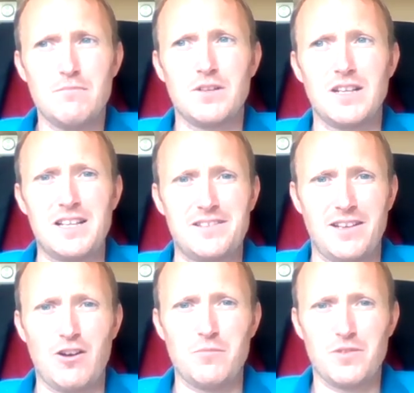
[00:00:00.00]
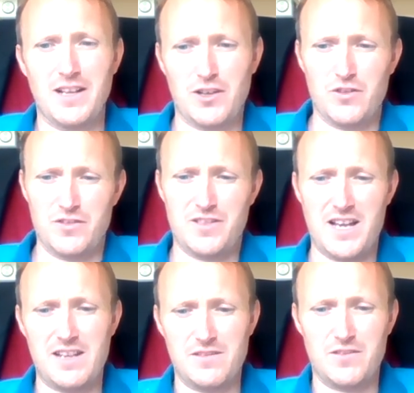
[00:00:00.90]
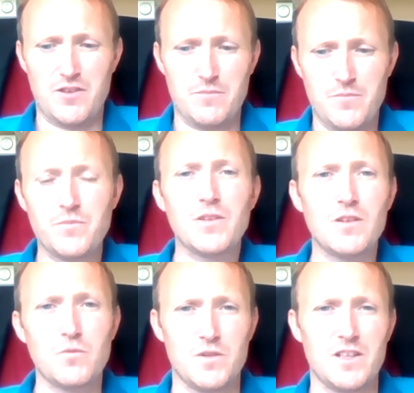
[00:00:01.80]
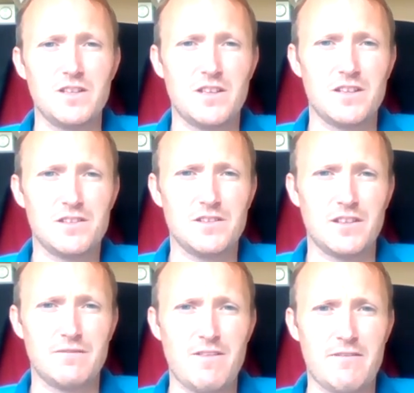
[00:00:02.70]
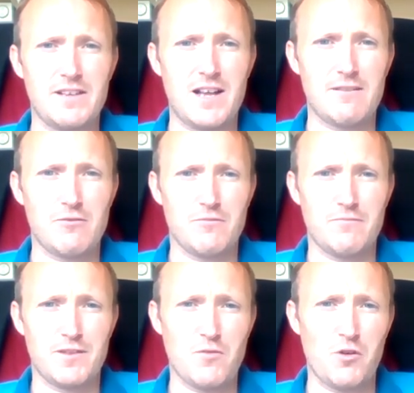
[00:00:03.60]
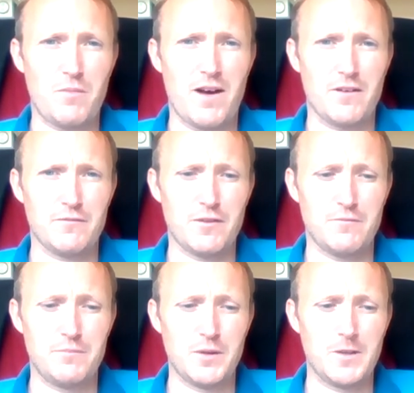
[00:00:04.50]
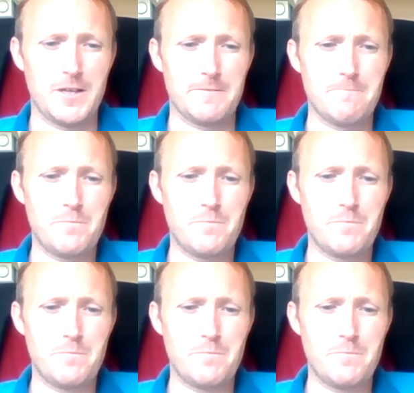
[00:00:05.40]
but at least it almost like contains them within this very narrow, small part of Berlin.